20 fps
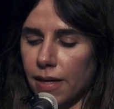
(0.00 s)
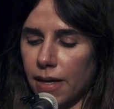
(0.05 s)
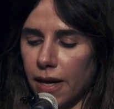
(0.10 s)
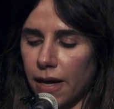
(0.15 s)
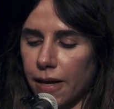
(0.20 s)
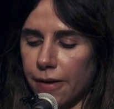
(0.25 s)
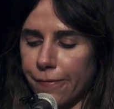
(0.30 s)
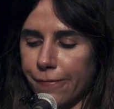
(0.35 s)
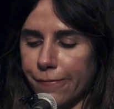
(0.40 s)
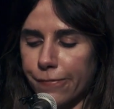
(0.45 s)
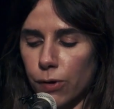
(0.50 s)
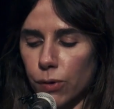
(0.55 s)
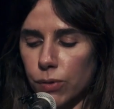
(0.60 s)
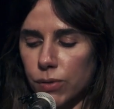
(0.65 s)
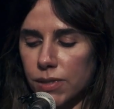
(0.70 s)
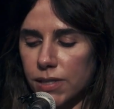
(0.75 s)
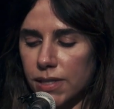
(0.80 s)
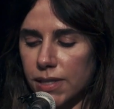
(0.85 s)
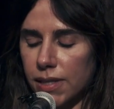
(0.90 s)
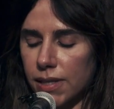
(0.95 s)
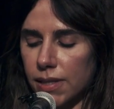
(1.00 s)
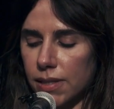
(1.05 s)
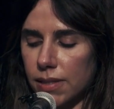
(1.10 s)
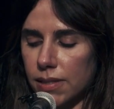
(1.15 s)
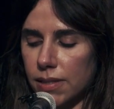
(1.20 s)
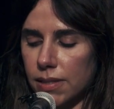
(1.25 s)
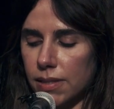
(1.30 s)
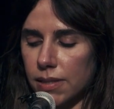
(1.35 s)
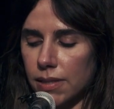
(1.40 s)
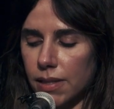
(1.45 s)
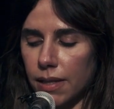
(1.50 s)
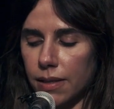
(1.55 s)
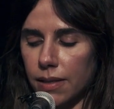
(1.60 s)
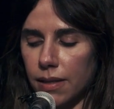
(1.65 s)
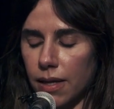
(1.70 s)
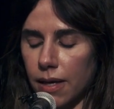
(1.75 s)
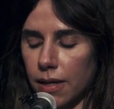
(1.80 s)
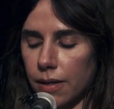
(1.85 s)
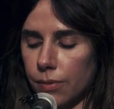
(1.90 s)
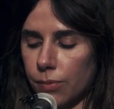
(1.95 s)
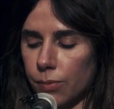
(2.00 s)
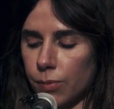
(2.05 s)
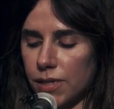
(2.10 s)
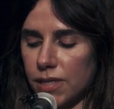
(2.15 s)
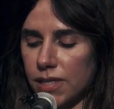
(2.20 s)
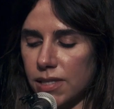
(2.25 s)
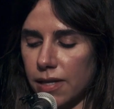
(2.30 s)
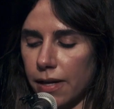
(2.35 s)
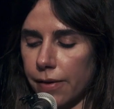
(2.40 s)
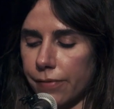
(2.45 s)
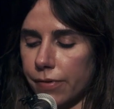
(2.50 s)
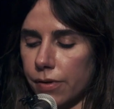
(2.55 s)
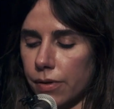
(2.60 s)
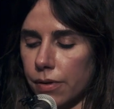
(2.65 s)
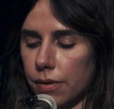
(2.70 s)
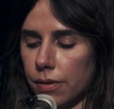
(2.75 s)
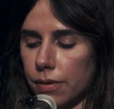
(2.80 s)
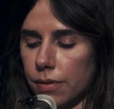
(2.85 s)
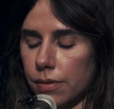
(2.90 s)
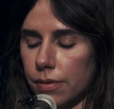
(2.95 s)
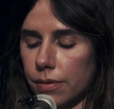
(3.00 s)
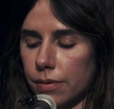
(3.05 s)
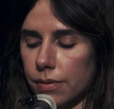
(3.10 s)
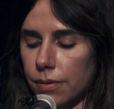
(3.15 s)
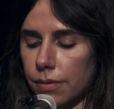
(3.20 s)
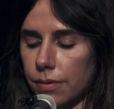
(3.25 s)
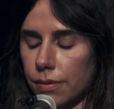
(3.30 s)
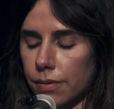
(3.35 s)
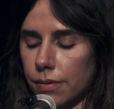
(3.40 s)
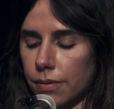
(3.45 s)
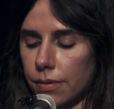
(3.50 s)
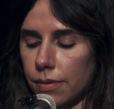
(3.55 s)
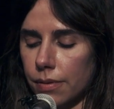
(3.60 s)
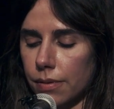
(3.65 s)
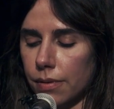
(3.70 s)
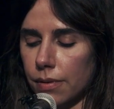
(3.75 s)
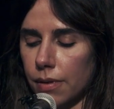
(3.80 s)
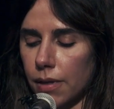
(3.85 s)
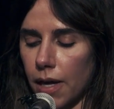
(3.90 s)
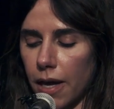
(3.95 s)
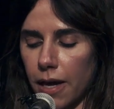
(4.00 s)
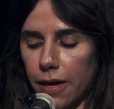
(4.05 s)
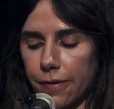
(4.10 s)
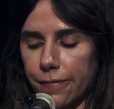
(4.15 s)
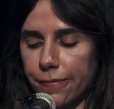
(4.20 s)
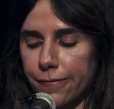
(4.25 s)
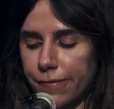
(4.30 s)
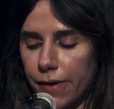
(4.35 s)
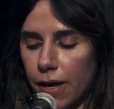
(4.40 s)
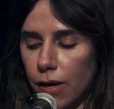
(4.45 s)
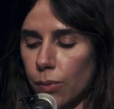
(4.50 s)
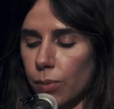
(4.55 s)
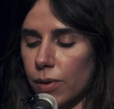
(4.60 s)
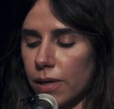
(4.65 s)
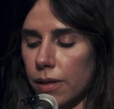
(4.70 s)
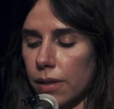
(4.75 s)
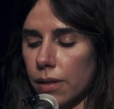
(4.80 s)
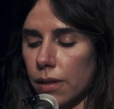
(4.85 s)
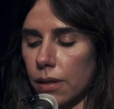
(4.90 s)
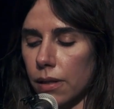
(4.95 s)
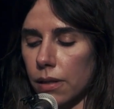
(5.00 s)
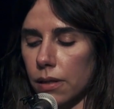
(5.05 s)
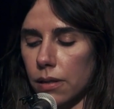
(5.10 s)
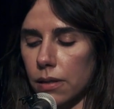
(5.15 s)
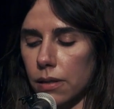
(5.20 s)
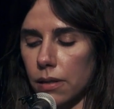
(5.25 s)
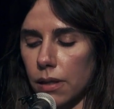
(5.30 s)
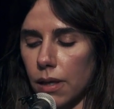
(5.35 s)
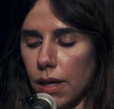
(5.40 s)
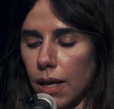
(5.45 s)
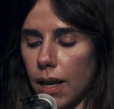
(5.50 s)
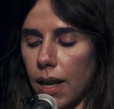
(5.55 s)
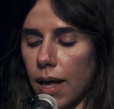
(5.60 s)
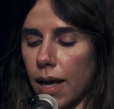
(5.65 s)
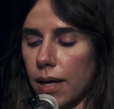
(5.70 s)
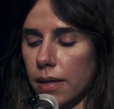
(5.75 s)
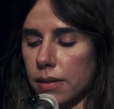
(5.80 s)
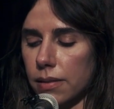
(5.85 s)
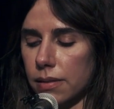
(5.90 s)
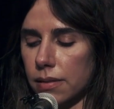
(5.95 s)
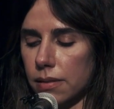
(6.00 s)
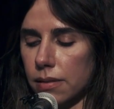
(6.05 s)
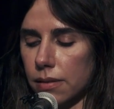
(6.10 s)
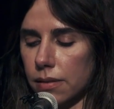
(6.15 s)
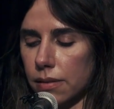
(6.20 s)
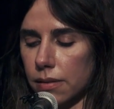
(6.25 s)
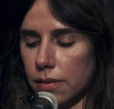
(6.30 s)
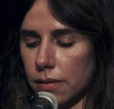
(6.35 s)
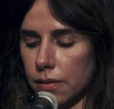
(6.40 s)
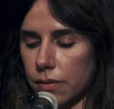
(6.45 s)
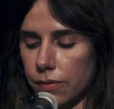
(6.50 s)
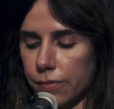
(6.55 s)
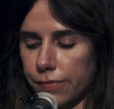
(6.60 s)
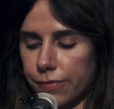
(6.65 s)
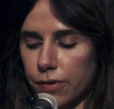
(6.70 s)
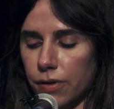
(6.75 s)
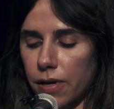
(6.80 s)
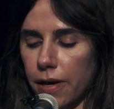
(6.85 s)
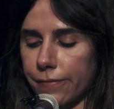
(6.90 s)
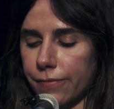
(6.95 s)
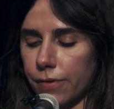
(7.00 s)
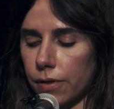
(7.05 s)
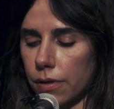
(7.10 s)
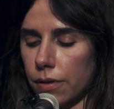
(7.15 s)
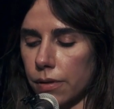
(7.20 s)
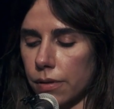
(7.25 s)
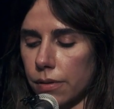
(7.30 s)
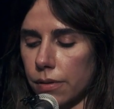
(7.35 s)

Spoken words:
A fond kiss, and then we sever. A farewell, alas, forever.